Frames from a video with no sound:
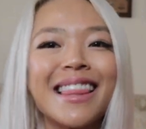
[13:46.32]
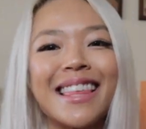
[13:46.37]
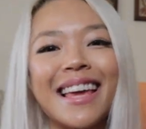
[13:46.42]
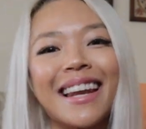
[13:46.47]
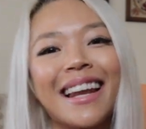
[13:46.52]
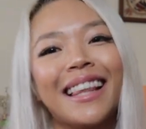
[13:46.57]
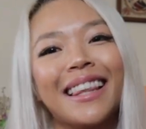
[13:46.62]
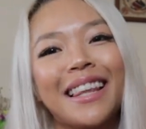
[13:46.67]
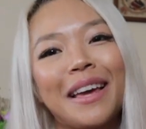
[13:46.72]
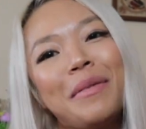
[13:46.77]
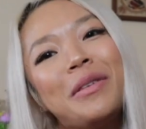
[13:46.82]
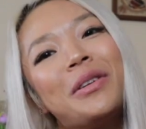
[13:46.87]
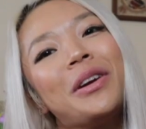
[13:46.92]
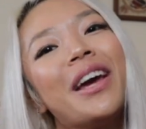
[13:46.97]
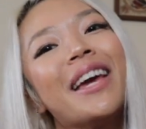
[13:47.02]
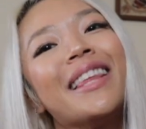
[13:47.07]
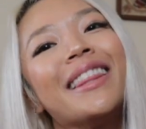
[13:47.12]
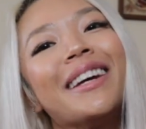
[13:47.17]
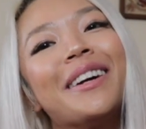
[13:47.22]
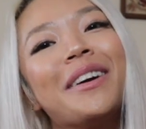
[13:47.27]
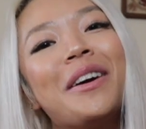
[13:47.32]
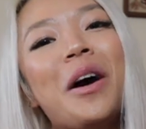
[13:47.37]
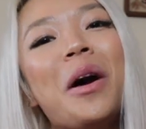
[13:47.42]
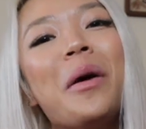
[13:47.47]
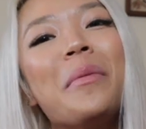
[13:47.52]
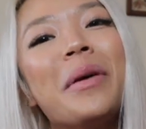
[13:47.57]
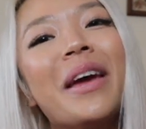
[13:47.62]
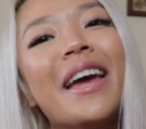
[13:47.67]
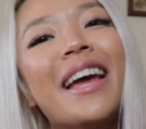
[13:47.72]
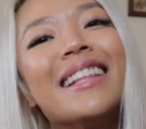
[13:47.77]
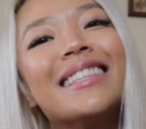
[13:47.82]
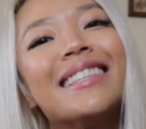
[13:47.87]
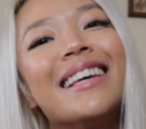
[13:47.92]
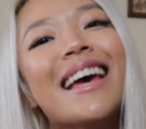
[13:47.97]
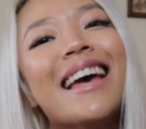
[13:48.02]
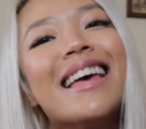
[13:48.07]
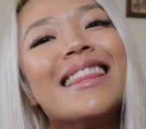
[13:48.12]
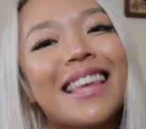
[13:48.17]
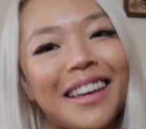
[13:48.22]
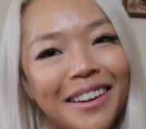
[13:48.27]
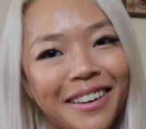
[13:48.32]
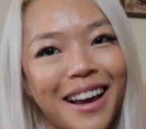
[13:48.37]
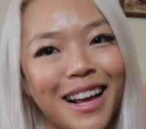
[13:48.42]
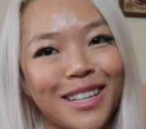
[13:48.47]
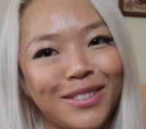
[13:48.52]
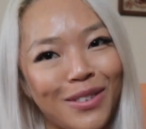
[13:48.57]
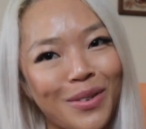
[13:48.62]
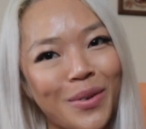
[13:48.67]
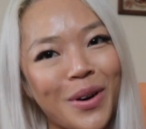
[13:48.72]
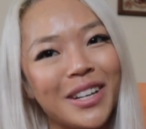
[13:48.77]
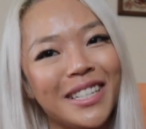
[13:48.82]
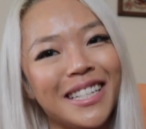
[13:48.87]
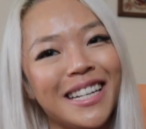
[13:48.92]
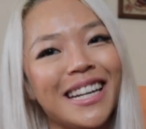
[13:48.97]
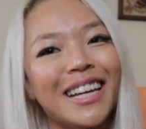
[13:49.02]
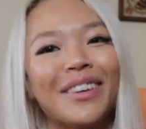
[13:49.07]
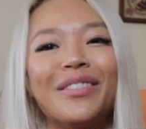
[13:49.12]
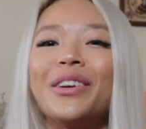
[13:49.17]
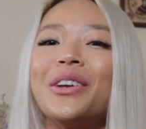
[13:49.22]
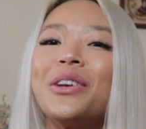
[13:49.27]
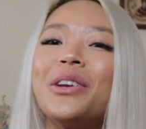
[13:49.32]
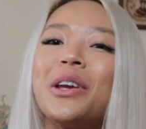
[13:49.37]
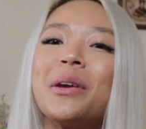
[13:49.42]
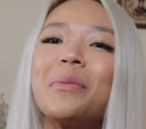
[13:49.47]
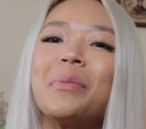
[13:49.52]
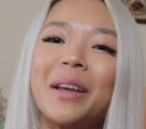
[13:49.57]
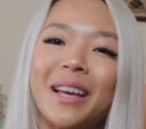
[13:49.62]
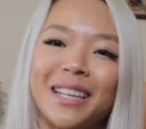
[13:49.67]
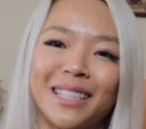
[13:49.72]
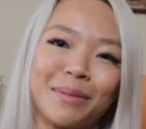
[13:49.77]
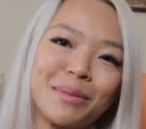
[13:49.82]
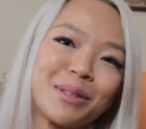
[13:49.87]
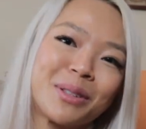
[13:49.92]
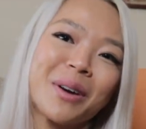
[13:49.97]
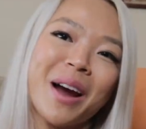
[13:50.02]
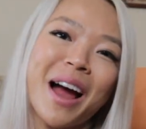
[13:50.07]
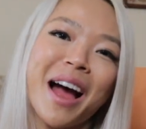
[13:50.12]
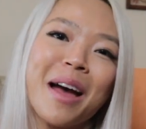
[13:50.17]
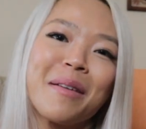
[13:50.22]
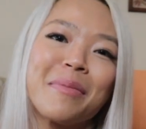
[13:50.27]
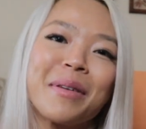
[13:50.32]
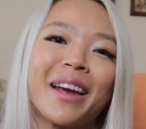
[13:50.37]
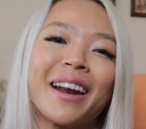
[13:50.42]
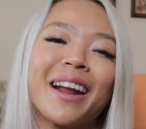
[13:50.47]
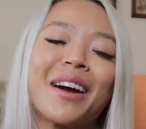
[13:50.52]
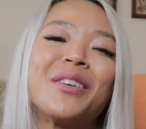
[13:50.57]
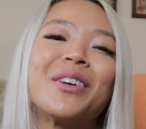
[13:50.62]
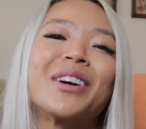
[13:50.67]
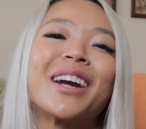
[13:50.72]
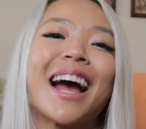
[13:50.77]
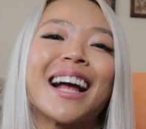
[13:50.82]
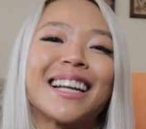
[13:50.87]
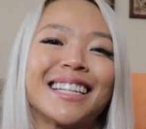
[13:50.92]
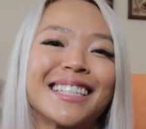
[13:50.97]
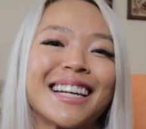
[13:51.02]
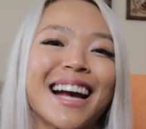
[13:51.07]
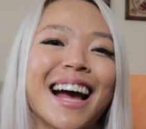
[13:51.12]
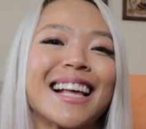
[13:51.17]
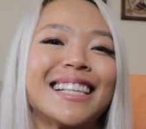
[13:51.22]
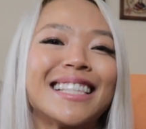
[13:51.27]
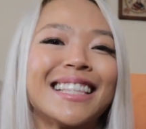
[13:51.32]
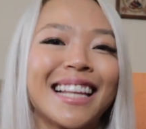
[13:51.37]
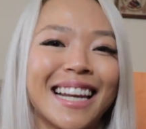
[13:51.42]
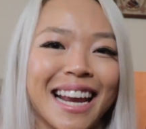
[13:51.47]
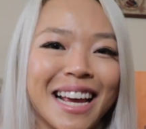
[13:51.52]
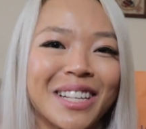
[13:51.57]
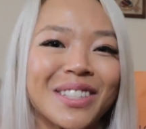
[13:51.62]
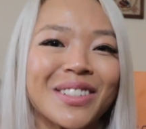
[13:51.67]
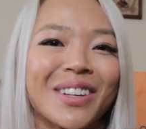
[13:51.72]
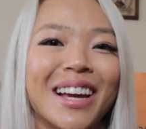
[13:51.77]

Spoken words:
then let me know in the comments. Thank you guys for watching. If you're new, please subscribe, and I will catch you guys in the next